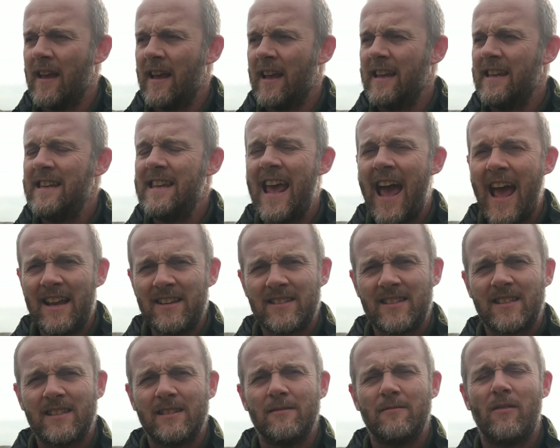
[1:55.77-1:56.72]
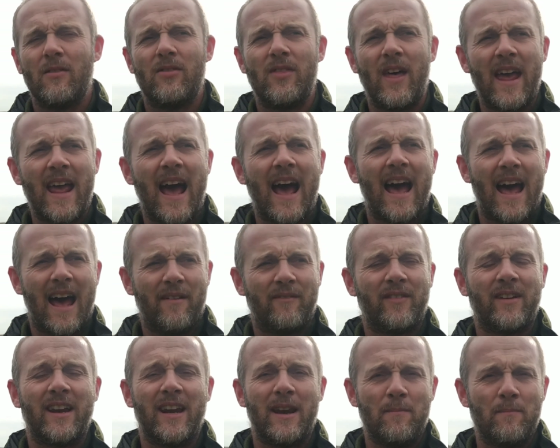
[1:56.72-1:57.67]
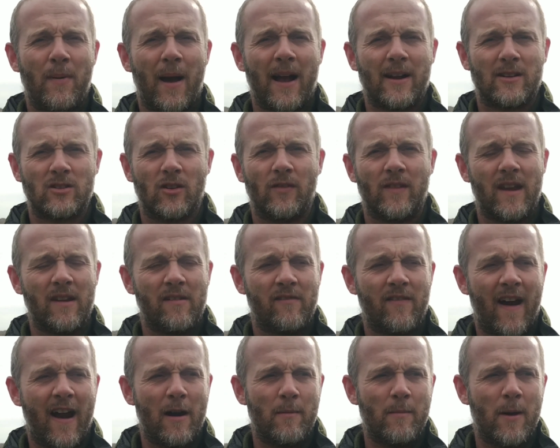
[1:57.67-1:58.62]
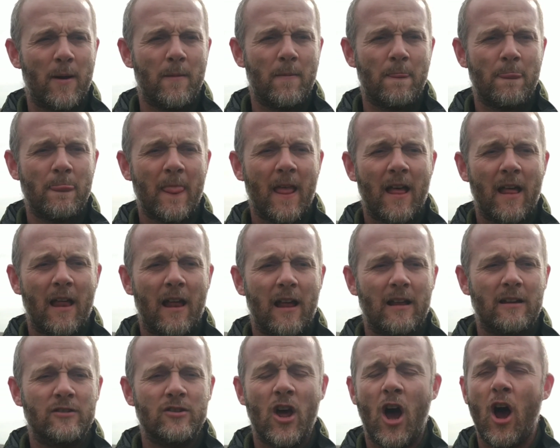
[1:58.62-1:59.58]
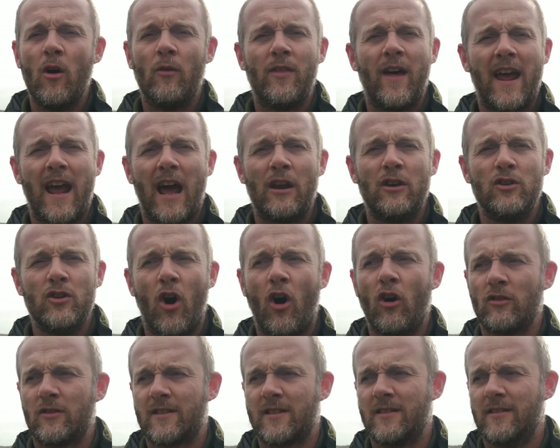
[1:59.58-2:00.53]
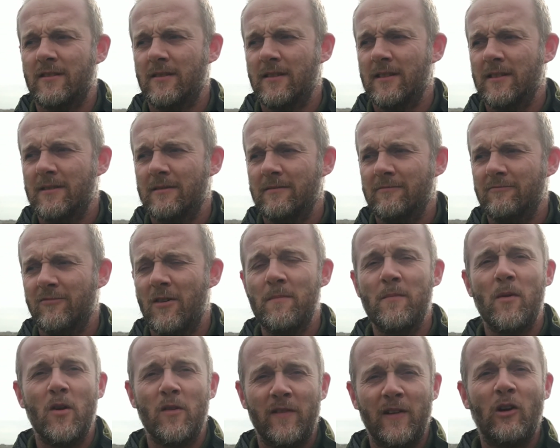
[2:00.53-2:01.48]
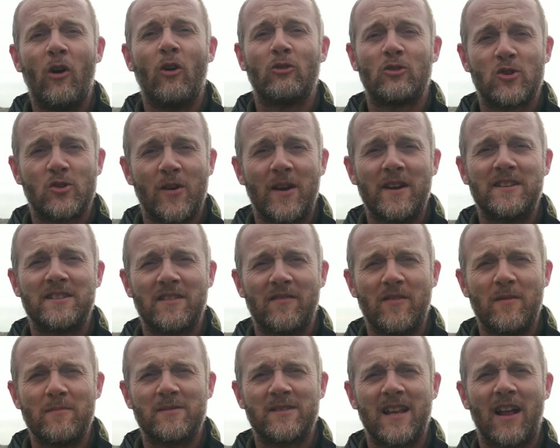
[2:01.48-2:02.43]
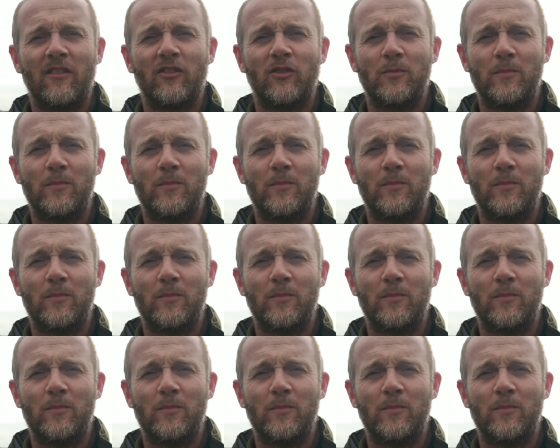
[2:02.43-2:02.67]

Yes, they are having an impact on the environment. No, they are not removing all trace of themselves